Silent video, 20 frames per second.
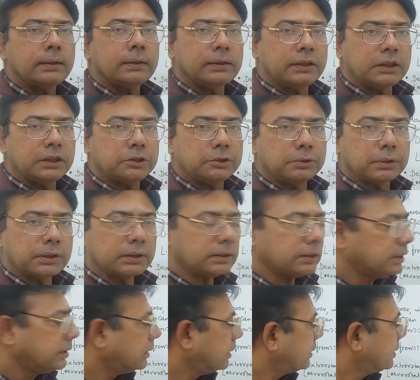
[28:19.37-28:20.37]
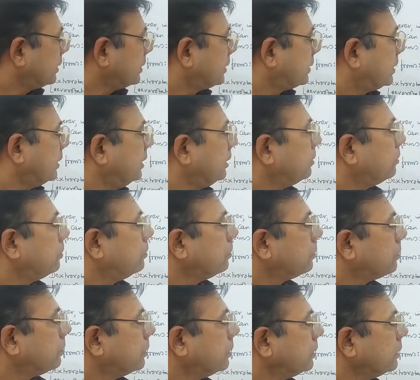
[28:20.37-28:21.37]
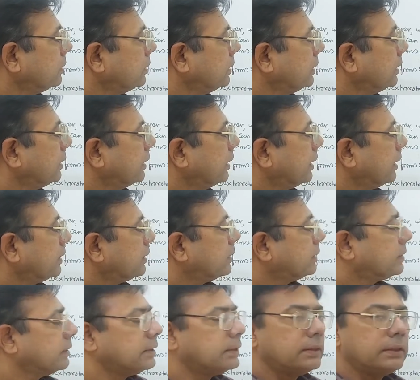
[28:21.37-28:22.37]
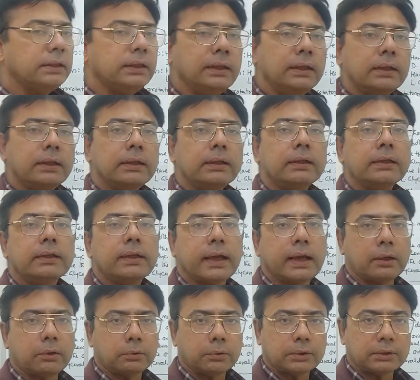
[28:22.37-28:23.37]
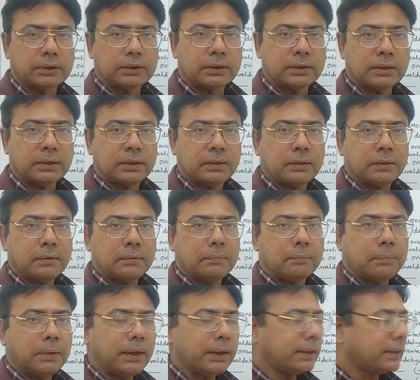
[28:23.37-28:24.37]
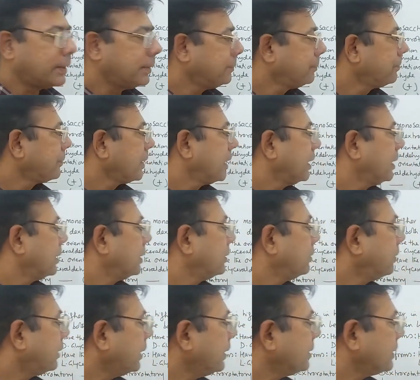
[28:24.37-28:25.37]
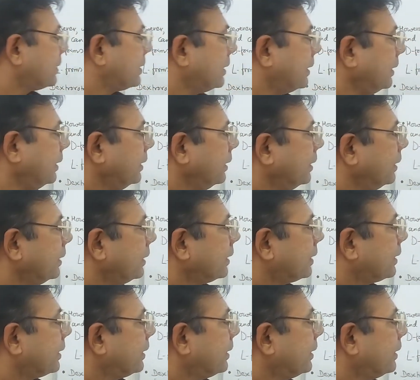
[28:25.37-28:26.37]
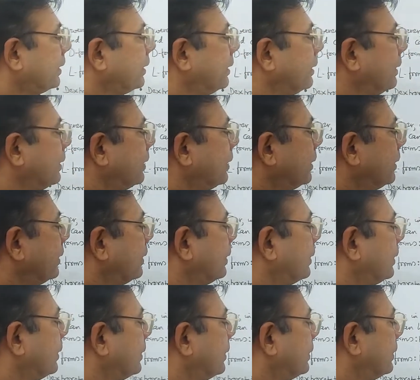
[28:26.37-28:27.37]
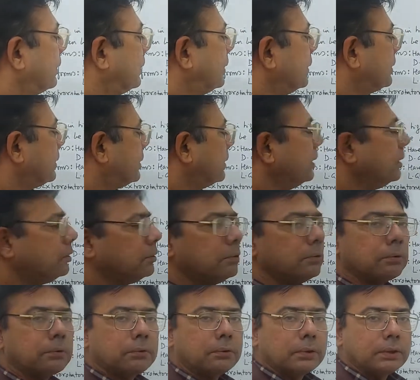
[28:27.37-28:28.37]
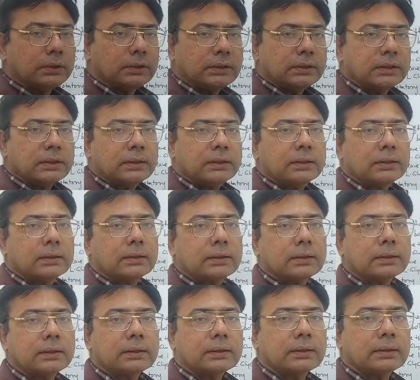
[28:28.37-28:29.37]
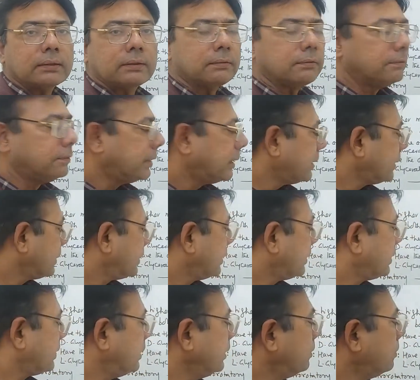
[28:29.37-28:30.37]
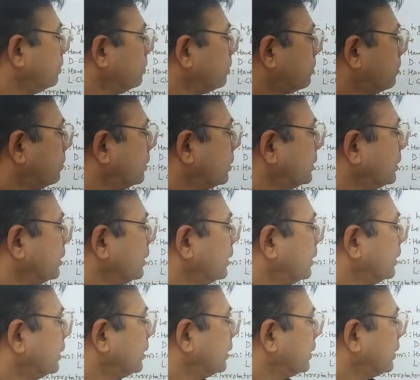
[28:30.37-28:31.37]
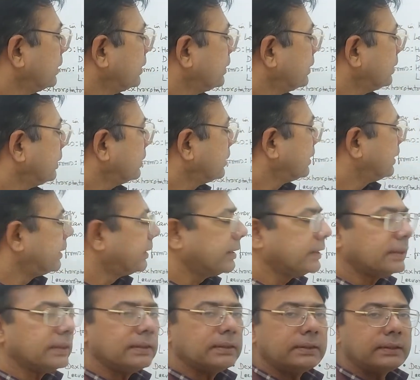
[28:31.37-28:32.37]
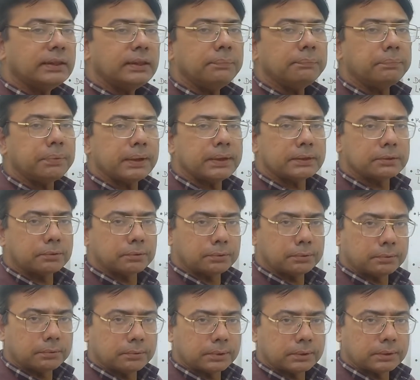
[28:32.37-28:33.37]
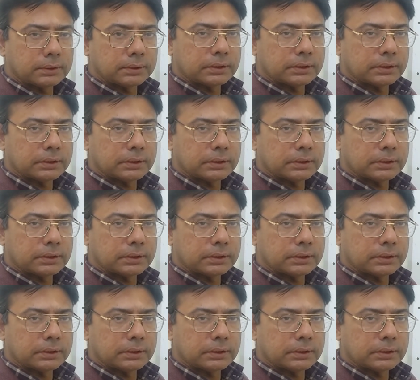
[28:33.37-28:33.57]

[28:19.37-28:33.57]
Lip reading: D sugars. This is D-glucose and this is D-talose. But you can see this D-glucose, whereas this D-glucose is written as D plus glucose.